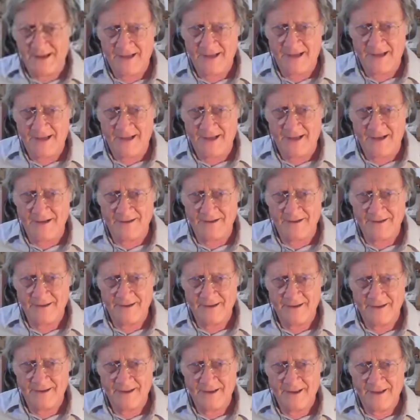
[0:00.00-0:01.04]
Uh,
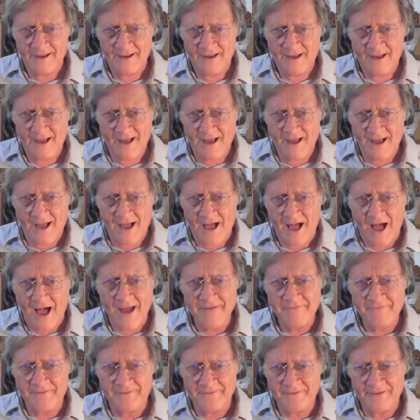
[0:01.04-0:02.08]
so, Tim, were
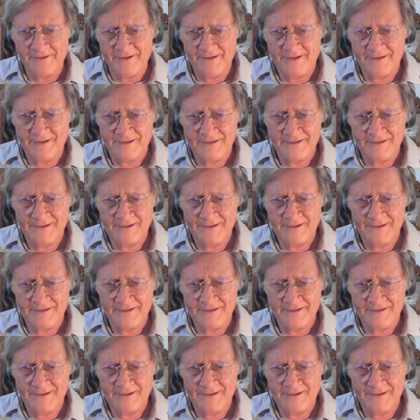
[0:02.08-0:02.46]
you I, a published